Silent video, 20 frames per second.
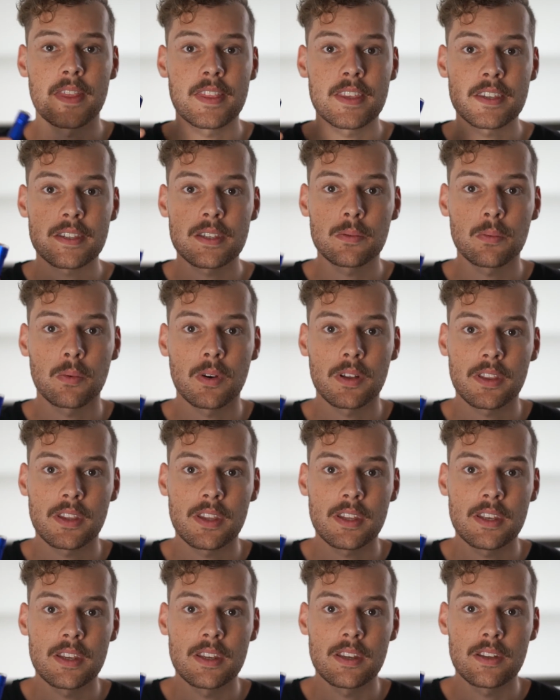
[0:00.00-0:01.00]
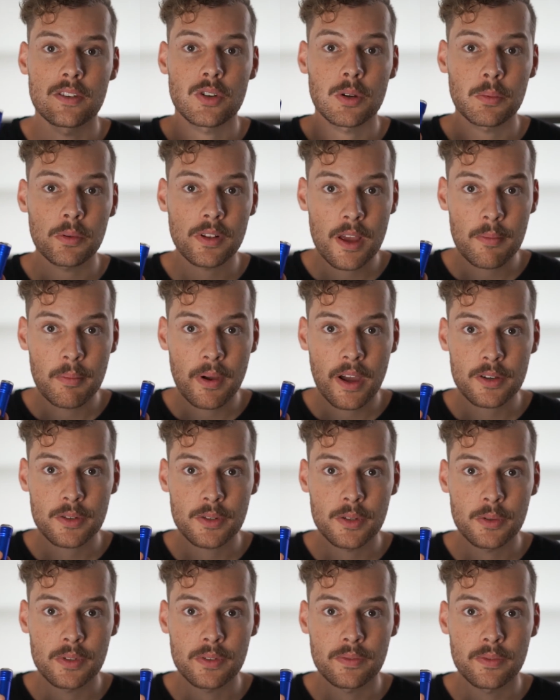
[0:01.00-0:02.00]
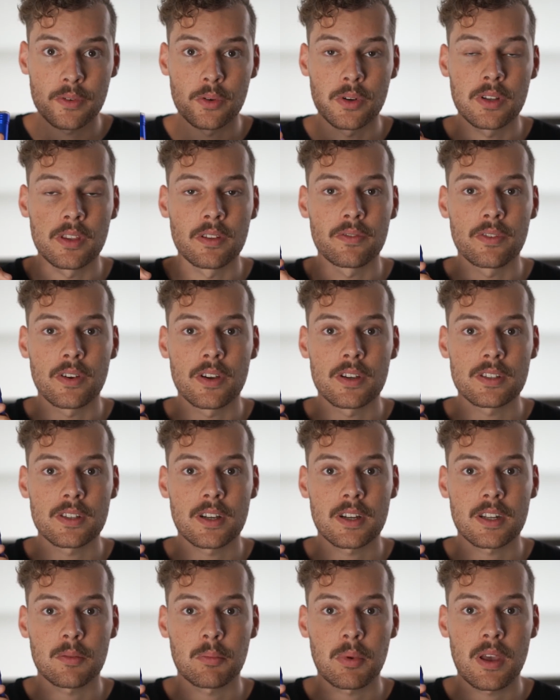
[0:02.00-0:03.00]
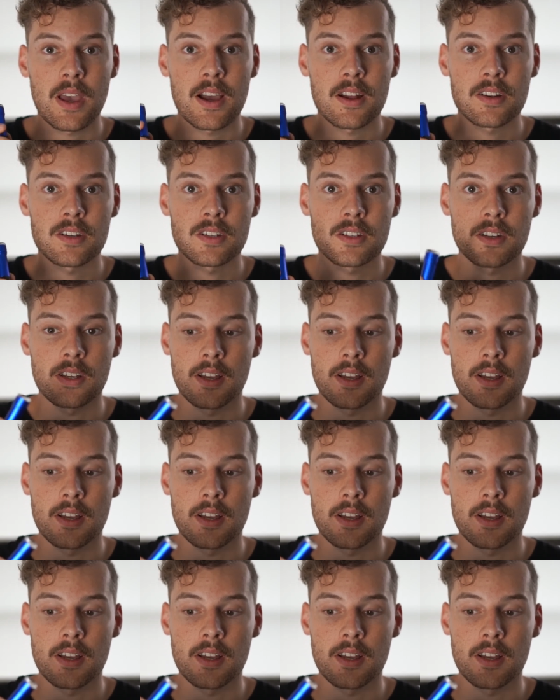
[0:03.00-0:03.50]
This is what the AAA battery was for in the first side of the pouch.